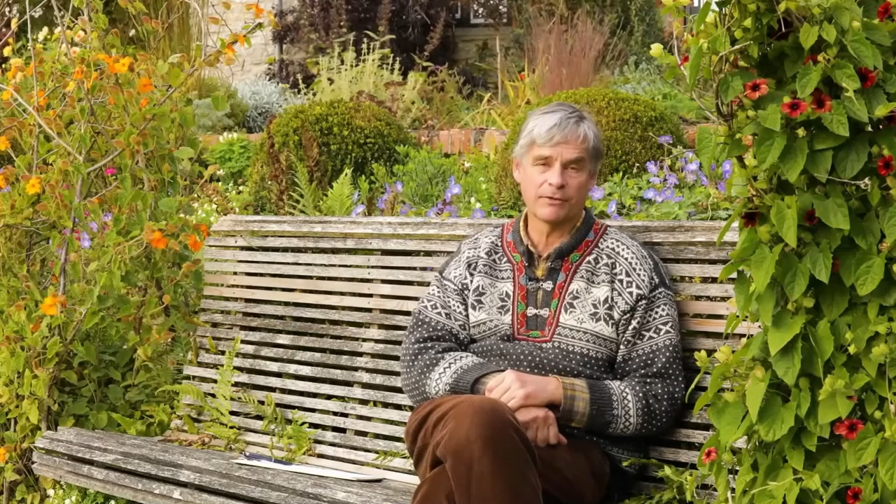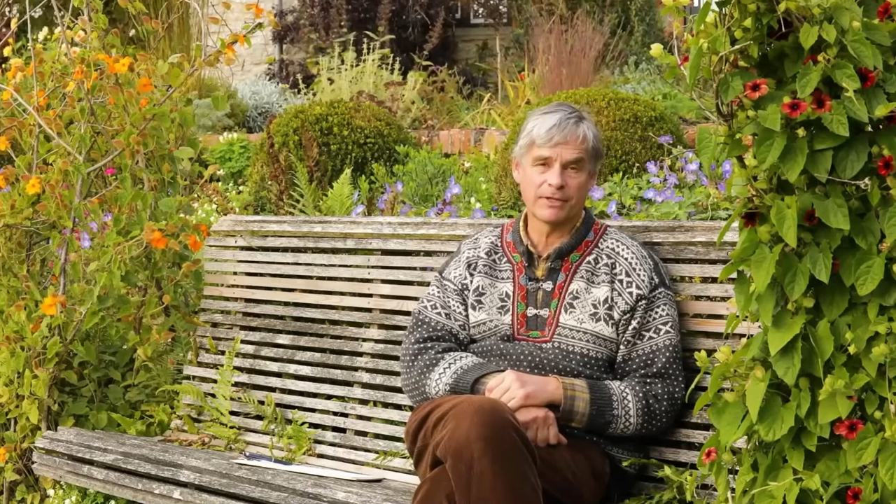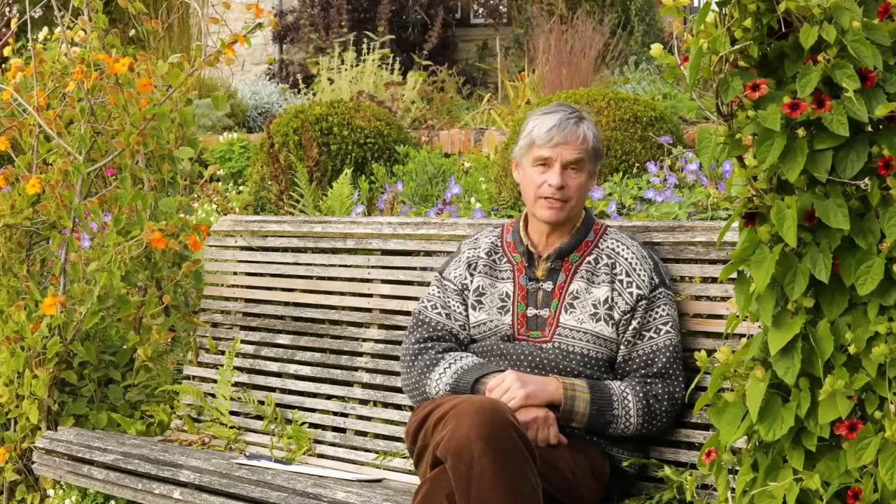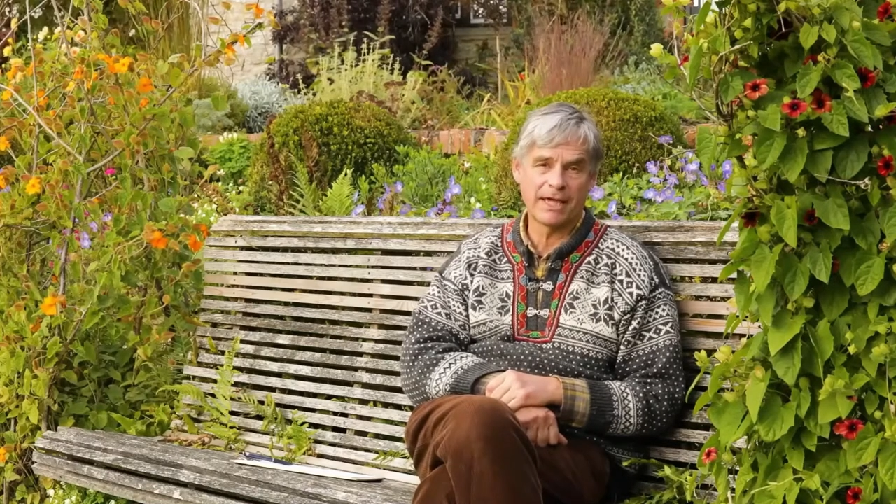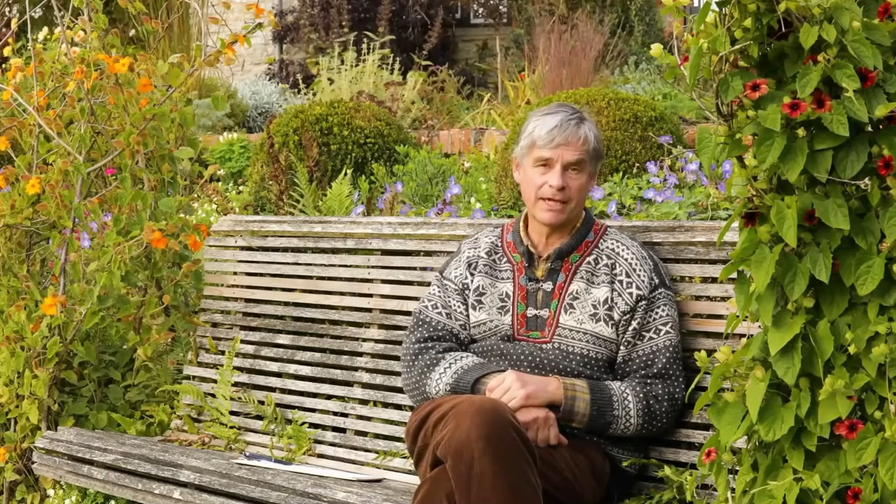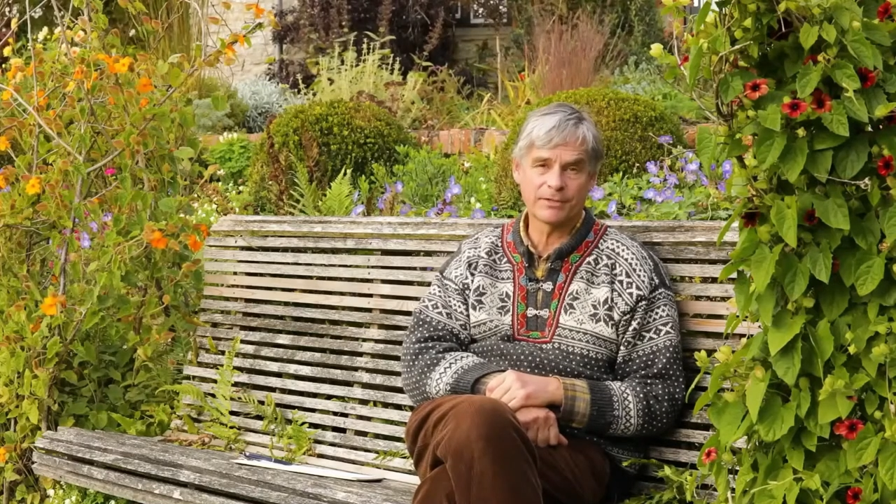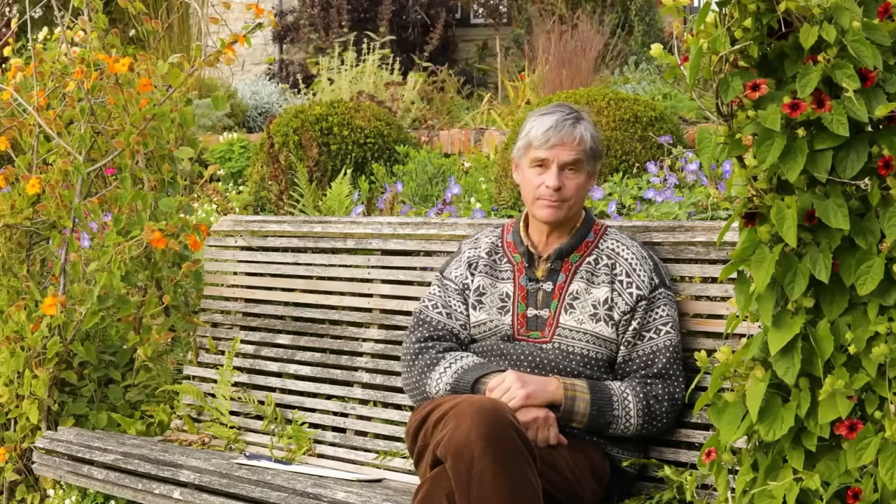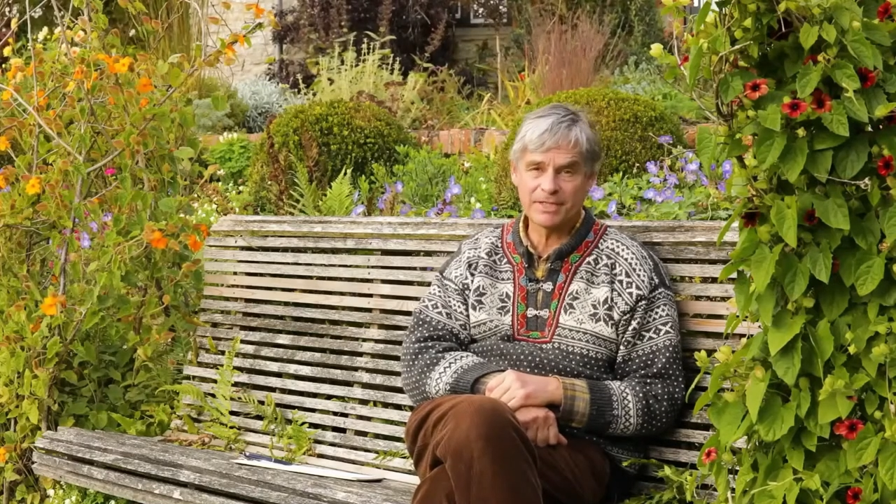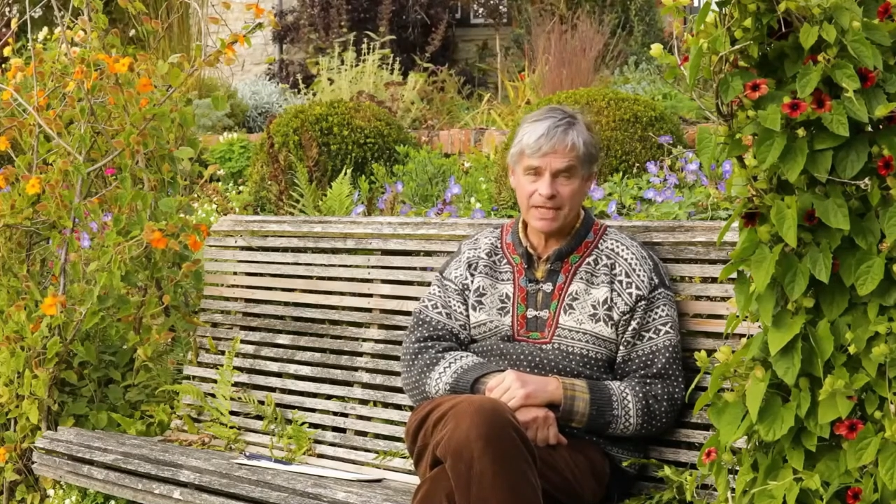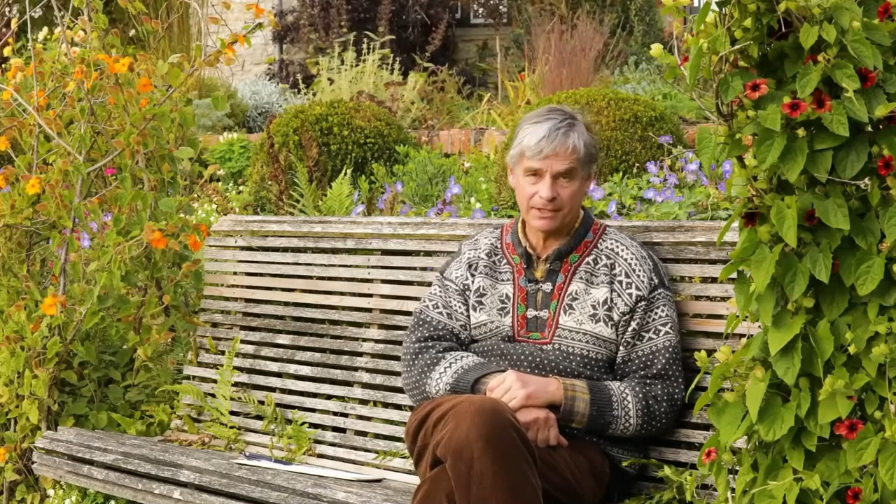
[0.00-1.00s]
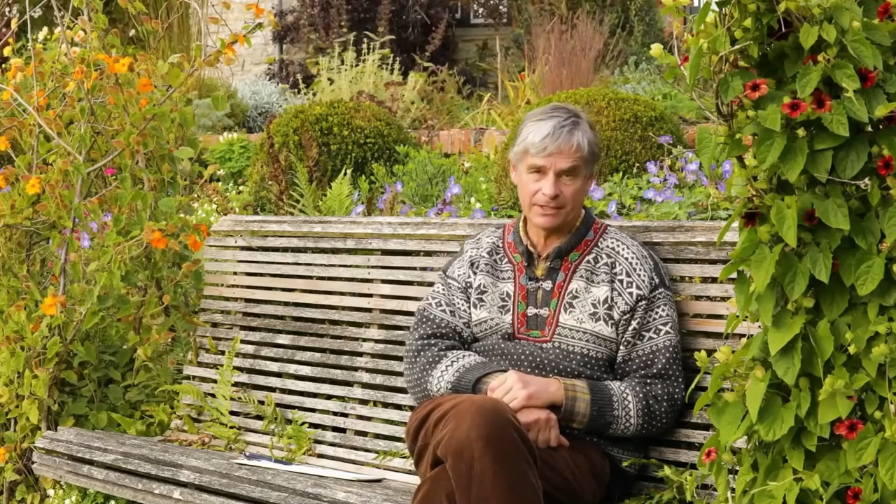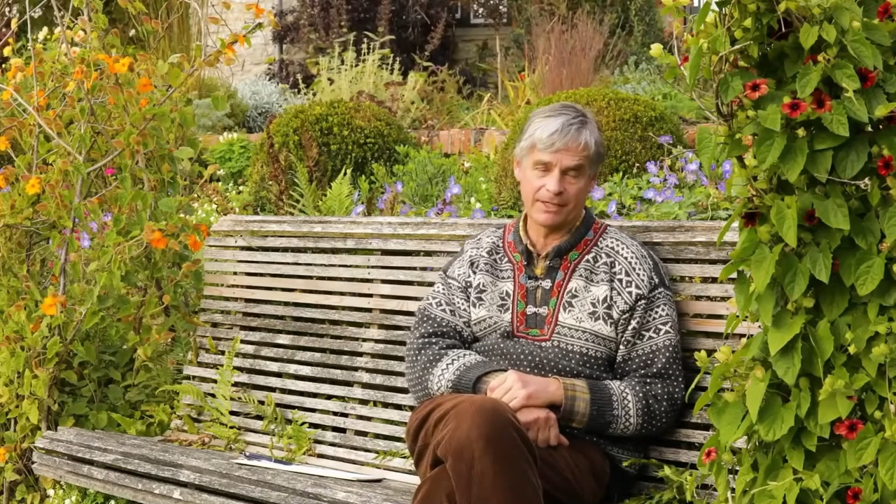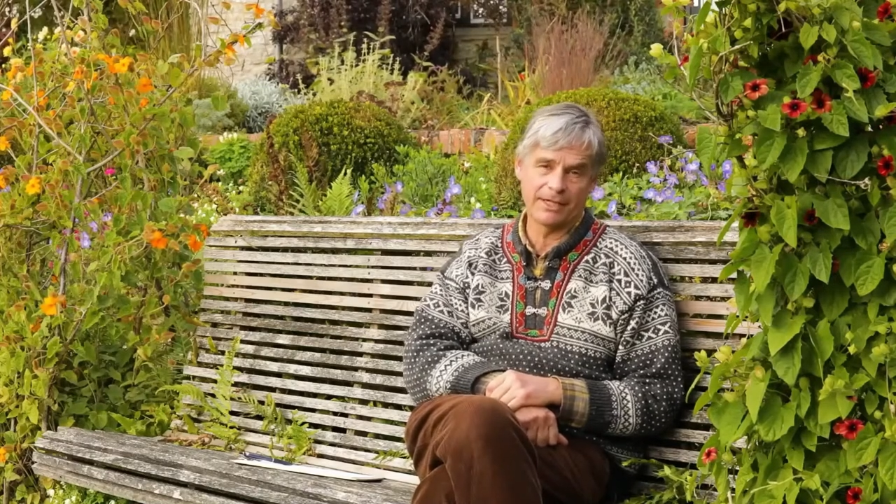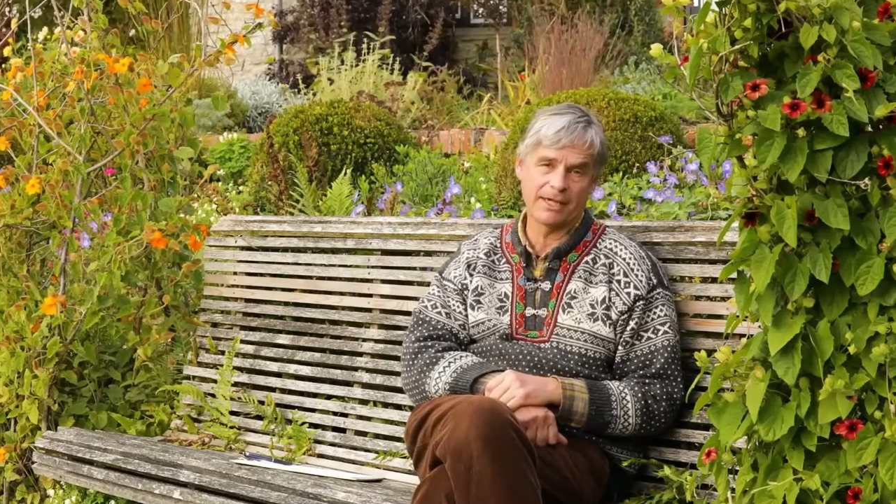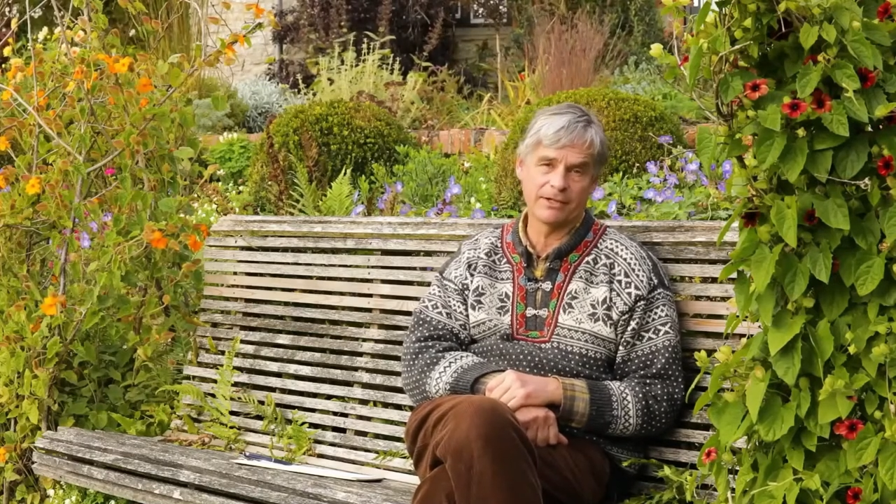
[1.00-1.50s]
over the years,
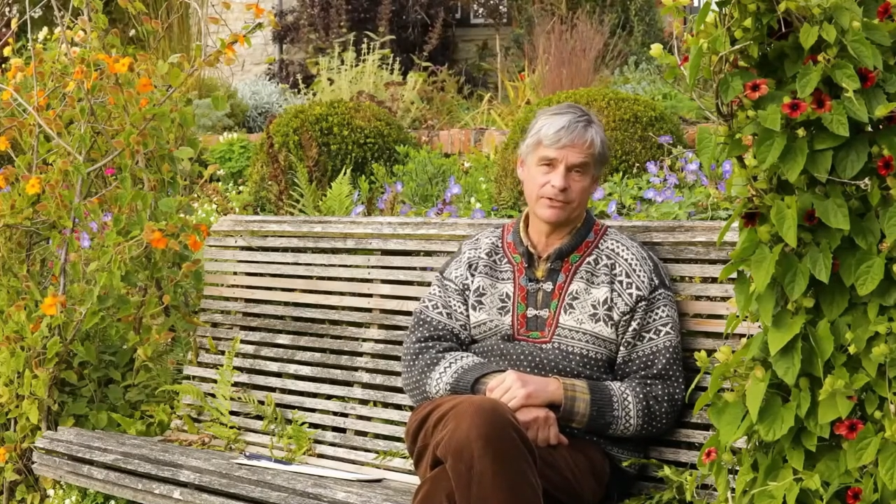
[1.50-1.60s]
particularly